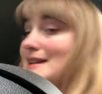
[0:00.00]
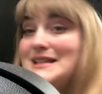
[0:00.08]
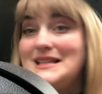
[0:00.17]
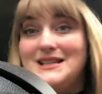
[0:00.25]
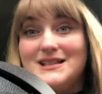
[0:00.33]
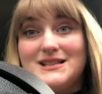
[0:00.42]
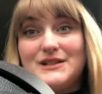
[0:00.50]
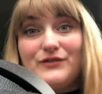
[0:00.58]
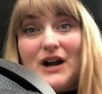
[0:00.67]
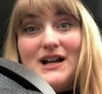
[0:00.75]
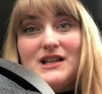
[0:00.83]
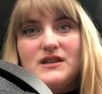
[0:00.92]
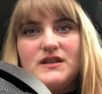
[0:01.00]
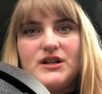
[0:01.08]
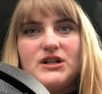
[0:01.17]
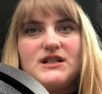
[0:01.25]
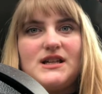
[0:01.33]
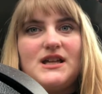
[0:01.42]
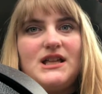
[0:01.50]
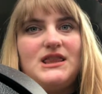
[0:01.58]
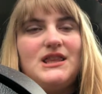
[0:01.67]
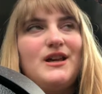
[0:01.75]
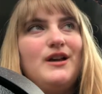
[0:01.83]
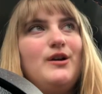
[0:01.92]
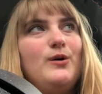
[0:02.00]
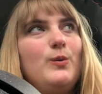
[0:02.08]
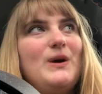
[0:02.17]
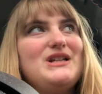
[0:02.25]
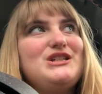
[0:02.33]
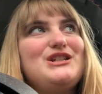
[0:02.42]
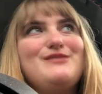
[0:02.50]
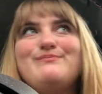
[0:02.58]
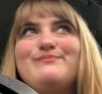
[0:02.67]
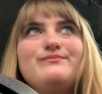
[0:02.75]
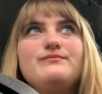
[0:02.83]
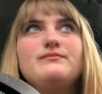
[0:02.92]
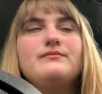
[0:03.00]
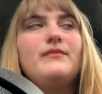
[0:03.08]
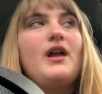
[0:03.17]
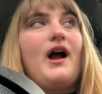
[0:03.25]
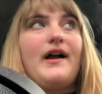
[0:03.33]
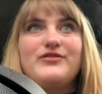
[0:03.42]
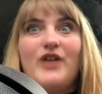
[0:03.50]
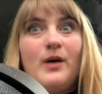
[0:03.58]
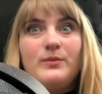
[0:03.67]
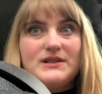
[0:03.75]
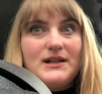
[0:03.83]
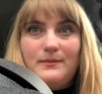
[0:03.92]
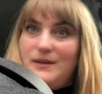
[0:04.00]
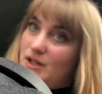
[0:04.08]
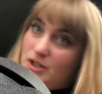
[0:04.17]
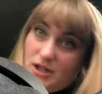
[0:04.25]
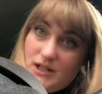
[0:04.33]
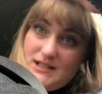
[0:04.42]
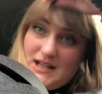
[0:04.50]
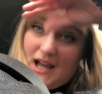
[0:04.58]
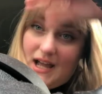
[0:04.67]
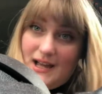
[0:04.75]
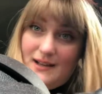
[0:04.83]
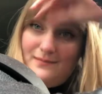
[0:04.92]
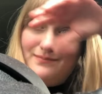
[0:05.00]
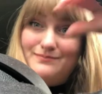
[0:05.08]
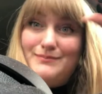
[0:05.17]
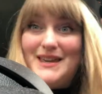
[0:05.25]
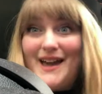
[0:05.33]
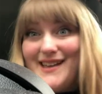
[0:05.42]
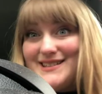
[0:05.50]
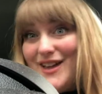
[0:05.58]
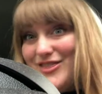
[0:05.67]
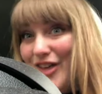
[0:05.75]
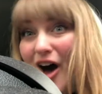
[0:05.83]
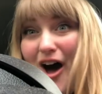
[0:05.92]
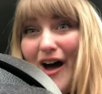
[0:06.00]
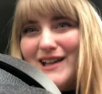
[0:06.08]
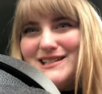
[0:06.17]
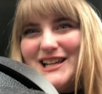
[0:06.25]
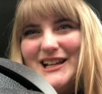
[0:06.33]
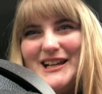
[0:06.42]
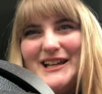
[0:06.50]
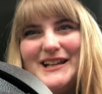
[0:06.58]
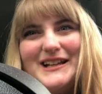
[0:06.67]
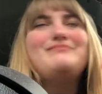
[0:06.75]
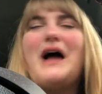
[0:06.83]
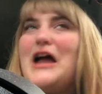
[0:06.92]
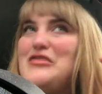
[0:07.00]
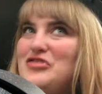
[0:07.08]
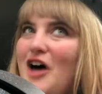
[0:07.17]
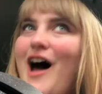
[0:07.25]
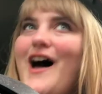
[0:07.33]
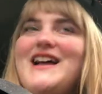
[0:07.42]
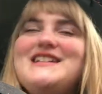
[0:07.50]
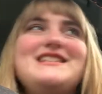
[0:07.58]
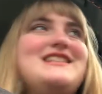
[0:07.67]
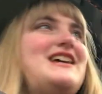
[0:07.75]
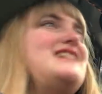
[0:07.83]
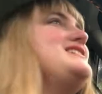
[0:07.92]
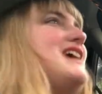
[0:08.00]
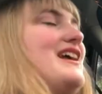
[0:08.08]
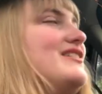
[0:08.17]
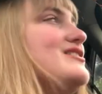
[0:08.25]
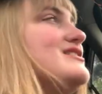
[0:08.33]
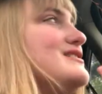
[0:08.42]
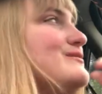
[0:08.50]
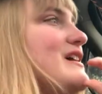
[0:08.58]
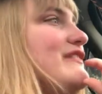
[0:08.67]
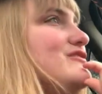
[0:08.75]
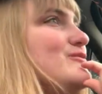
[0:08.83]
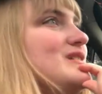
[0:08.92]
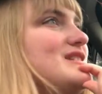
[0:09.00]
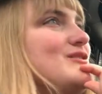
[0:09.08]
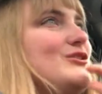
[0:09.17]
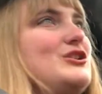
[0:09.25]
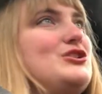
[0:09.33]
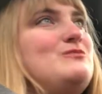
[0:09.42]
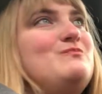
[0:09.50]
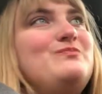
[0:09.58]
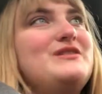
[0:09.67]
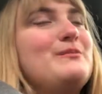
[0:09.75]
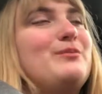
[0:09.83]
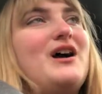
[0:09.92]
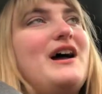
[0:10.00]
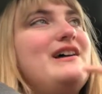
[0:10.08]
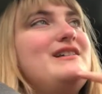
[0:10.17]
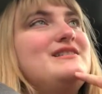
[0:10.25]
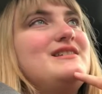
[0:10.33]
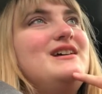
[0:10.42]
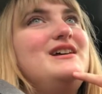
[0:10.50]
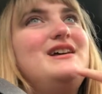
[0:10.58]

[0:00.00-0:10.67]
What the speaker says: is Friday the 13th, which I thought was gonna be a good day because I thought, I thought that Taylor Swift was gonna surprise